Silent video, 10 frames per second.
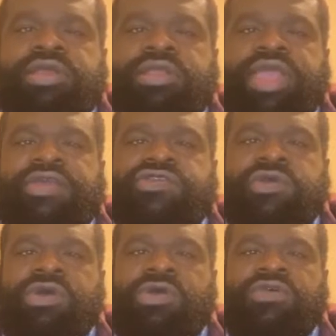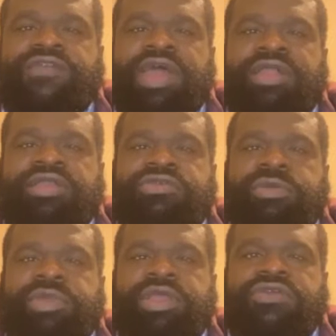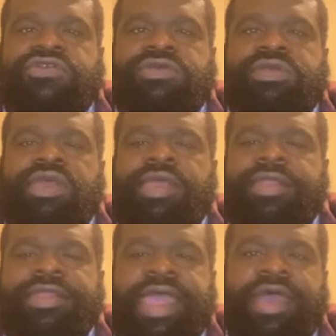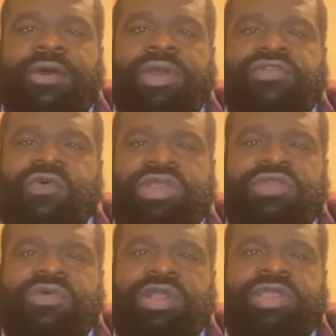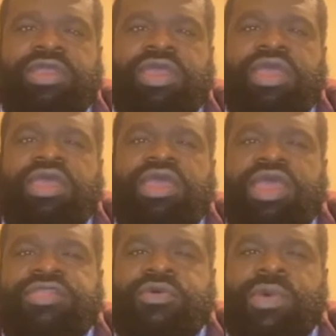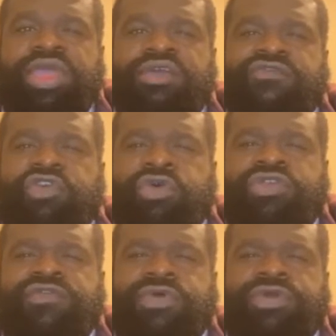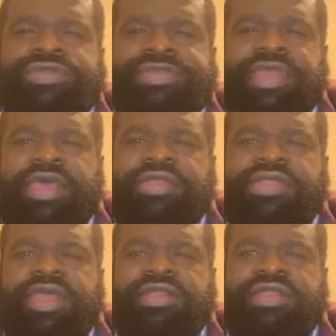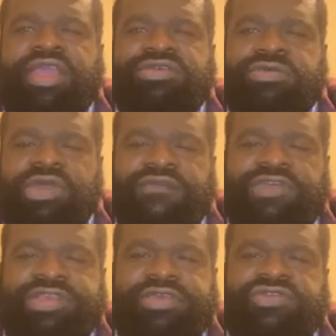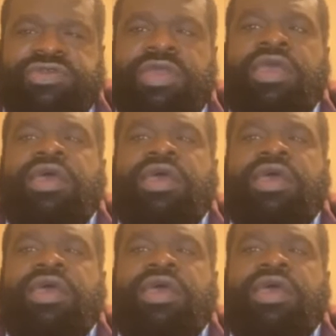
the national goal of non-discrimination. Now, in 2020, in the wake of George Floyd's death and a national conversation